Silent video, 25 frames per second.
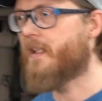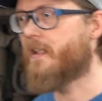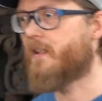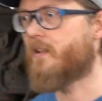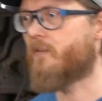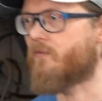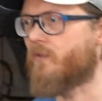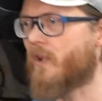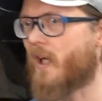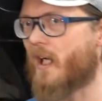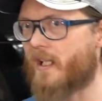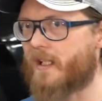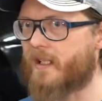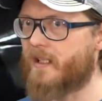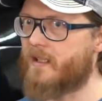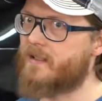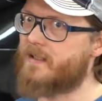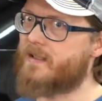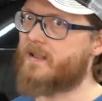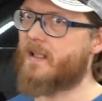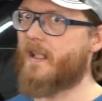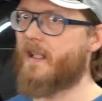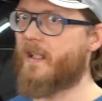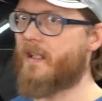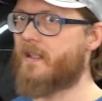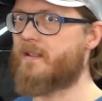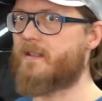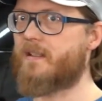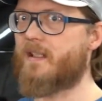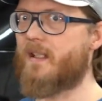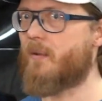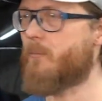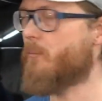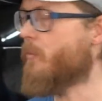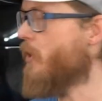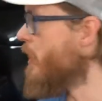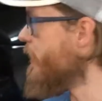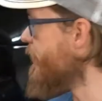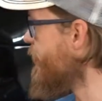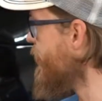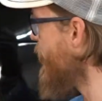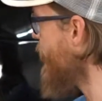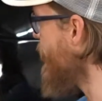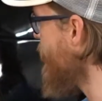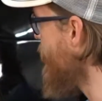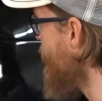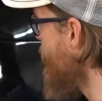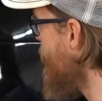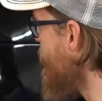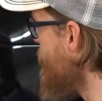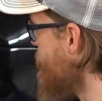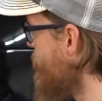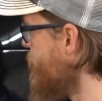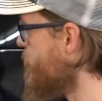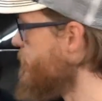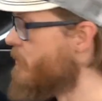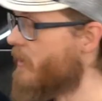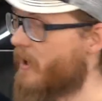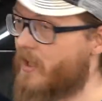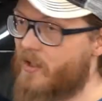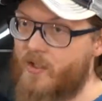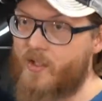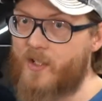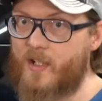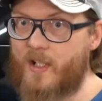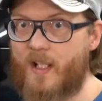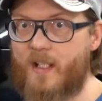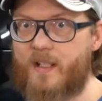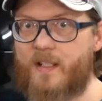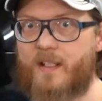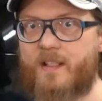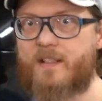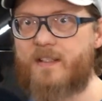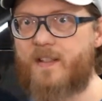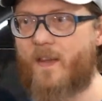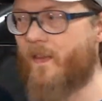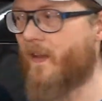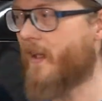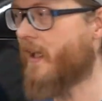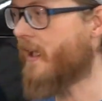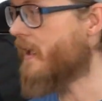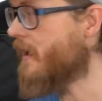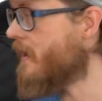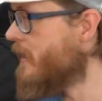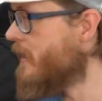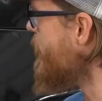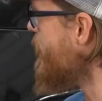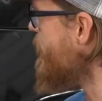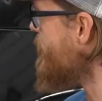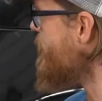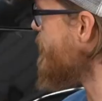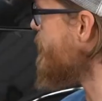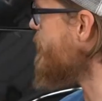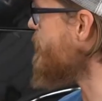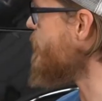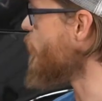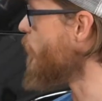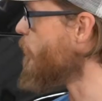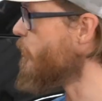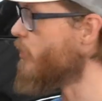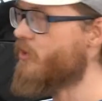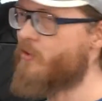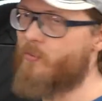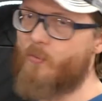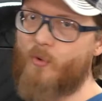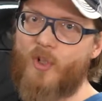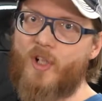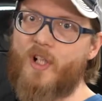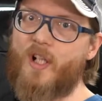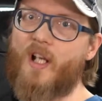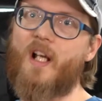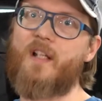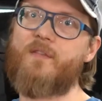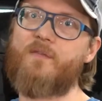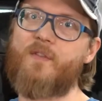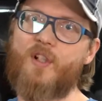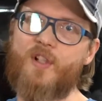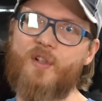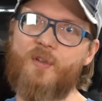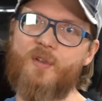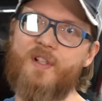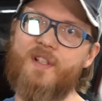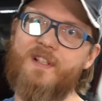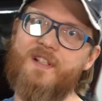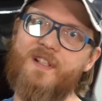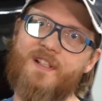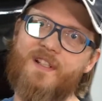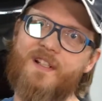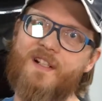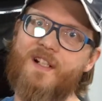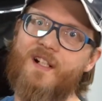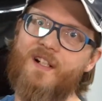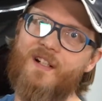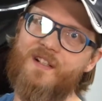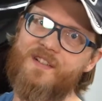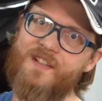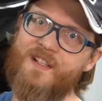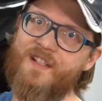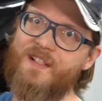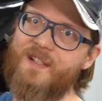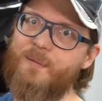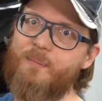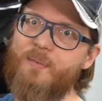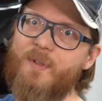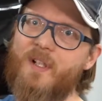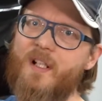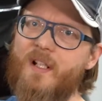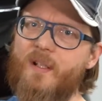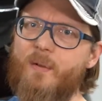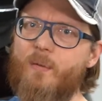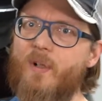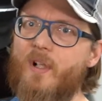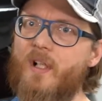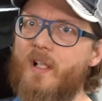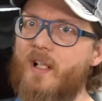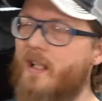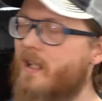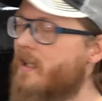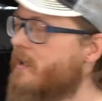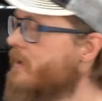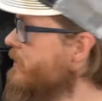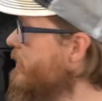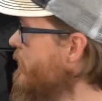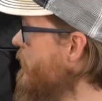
of rocket science-y multi-link suspension on this thing. This is so much more convoluted than the cars I typically work on,